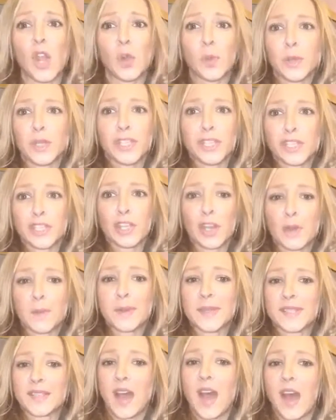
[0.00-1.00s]
We just show up
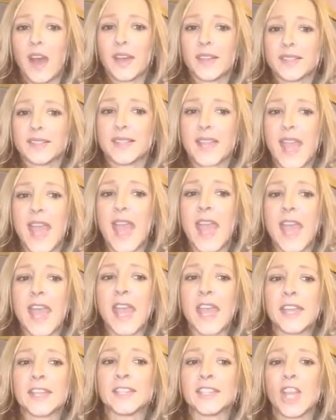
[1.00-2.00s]
as us,
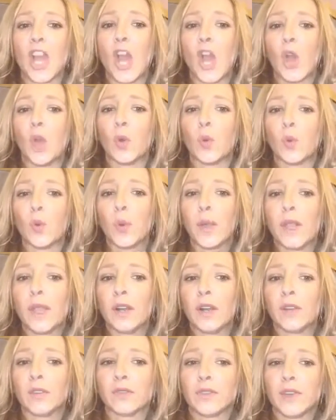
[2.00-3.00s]
and we don't